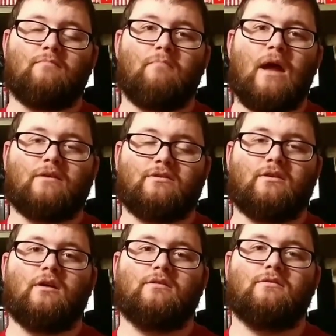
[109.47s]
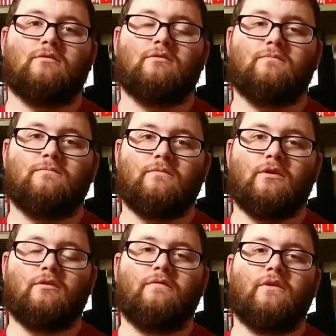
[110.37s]
Max Console
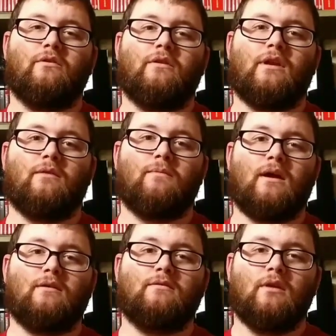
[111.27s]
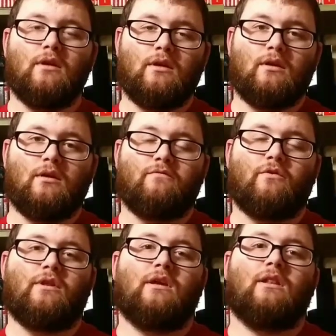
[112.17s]
interview that I read
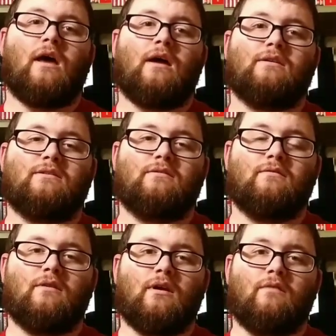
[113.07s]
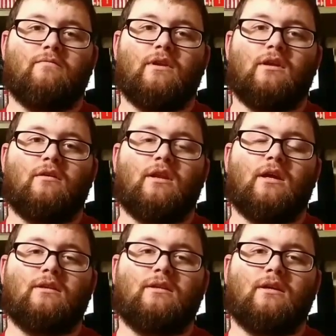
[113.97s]
for the last video that
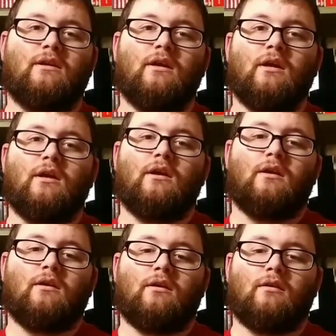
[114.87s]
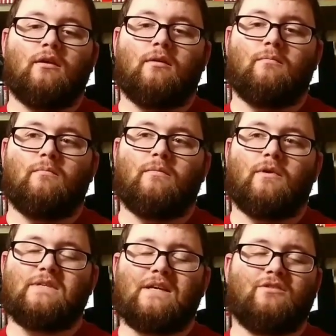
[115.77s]
I did, that
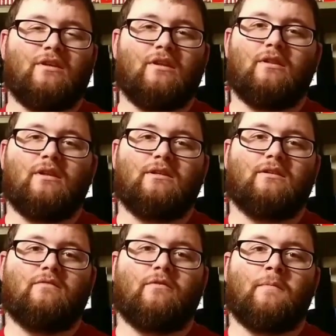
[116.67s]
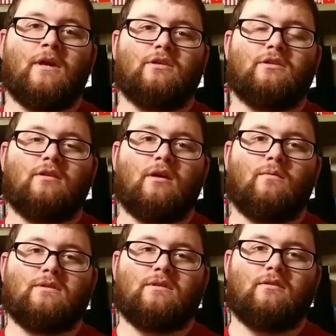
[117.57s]
was actually leaked information. That
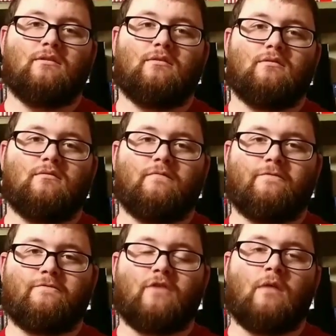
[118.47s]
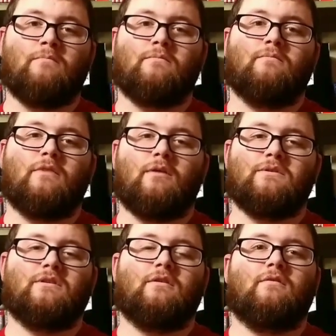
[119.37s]
wasn't
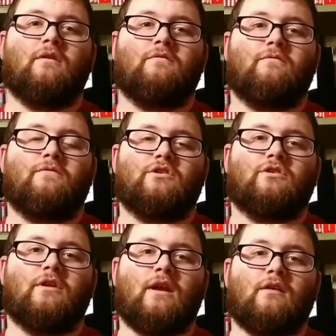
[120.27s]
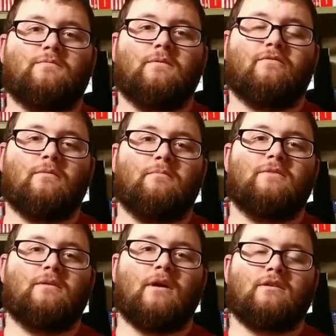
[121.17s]
an official announcement from
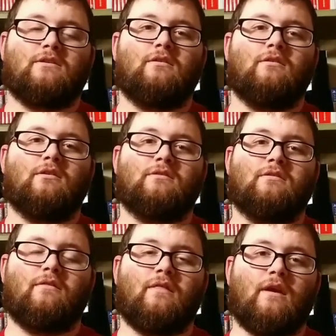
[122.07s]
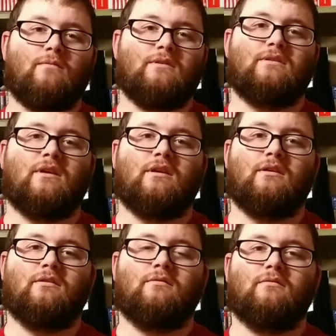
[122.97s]
Team Executor. they were
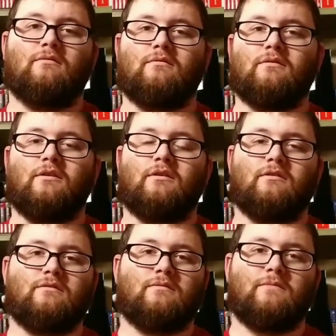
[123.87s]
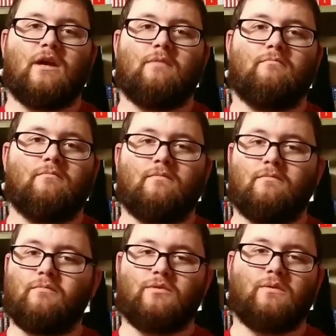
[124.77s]
saying, you know, sometime
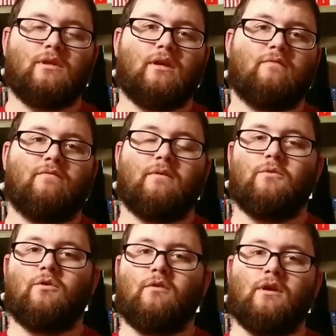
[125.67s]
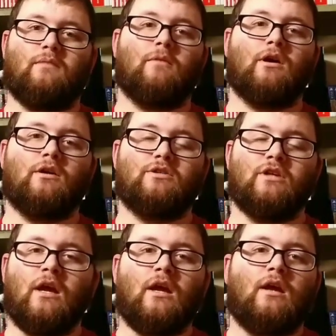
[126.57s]
between like February and March,
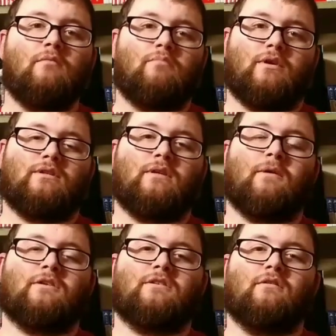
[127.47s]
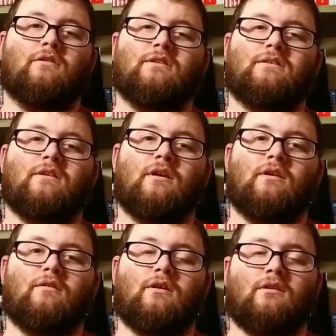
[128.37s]
but Team Executor is
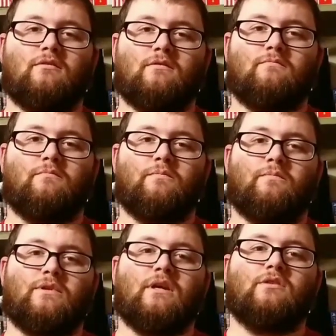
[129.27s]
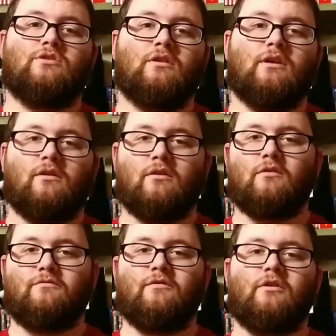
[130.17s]
saying that it's potentially a
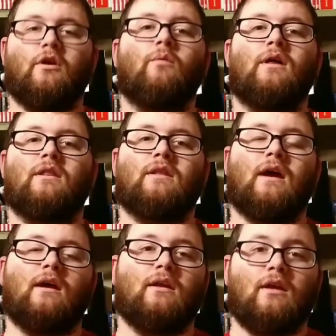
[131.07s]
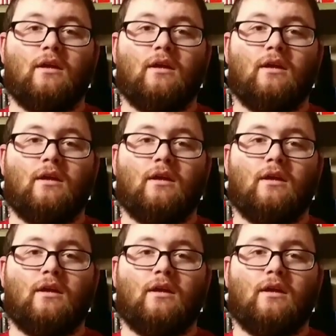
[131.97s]
little further away than that.